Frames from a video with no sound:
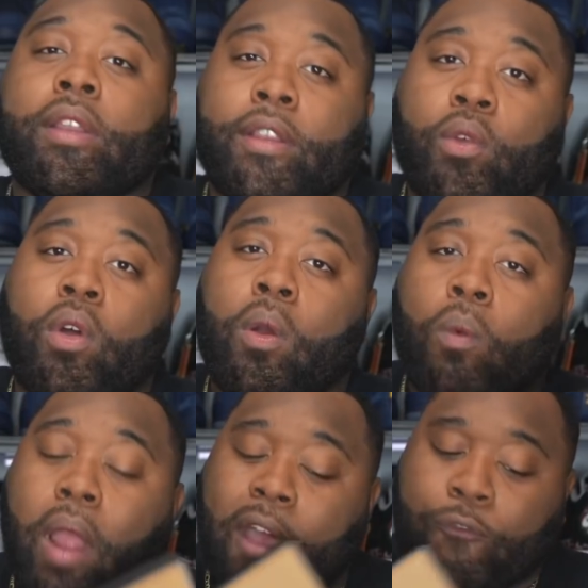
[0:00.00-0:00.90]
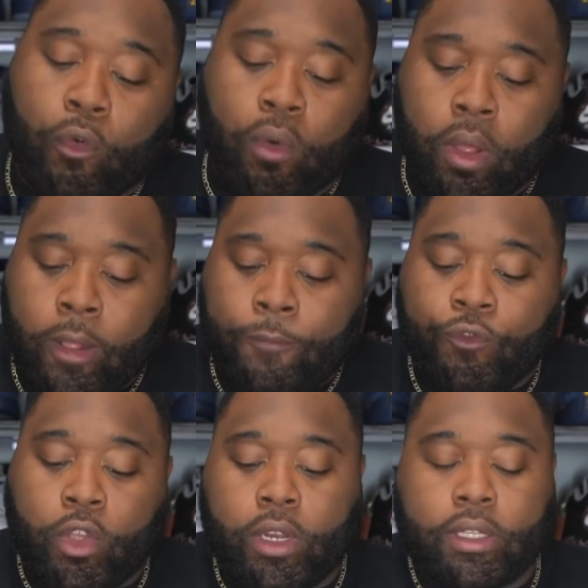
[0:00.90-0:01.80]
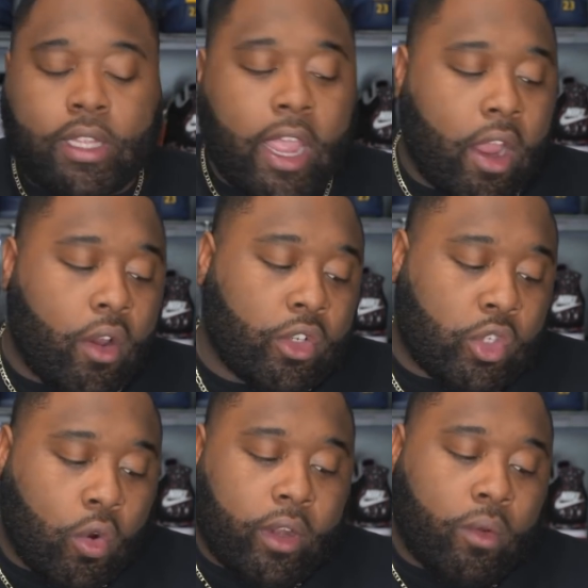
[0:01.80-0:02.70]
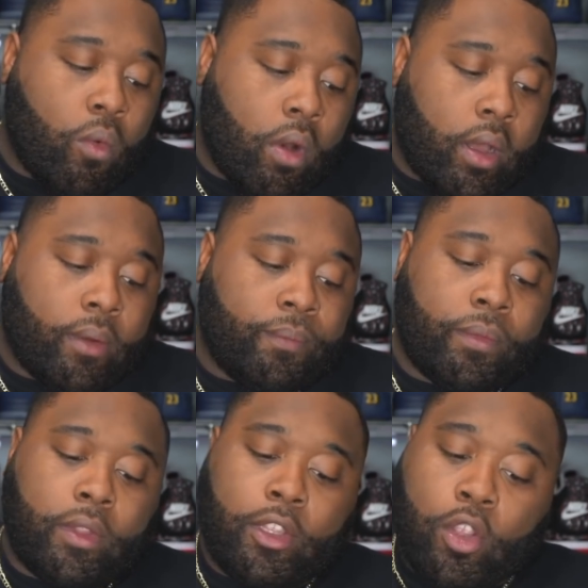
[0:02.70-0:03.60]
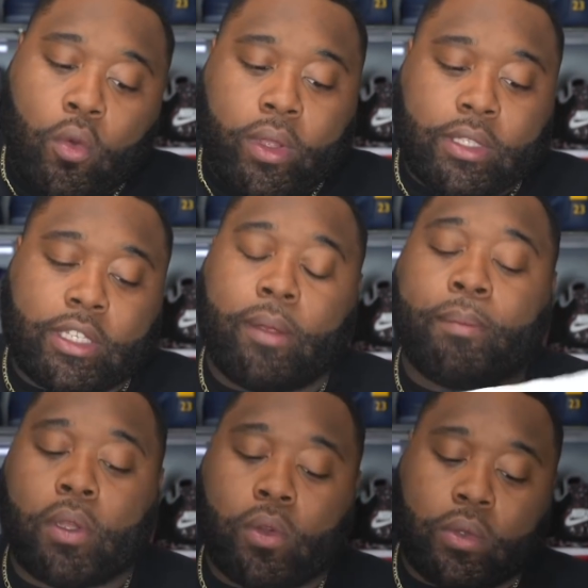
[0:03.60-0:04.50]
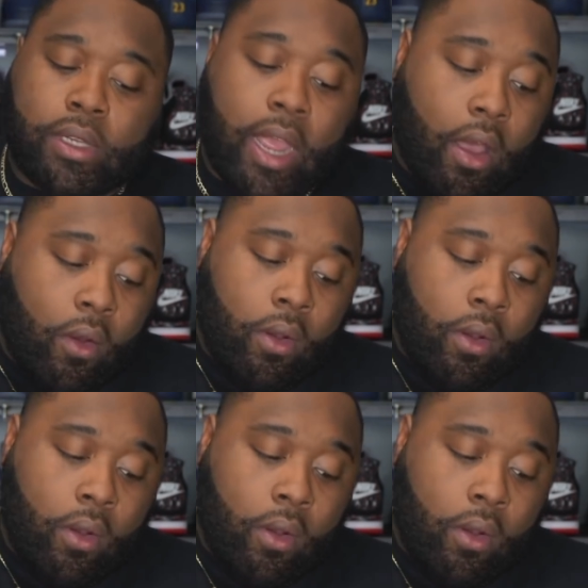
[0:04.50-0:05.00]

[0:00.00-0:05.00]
do a raffle for these Air Jordan one U N C Blues. Now,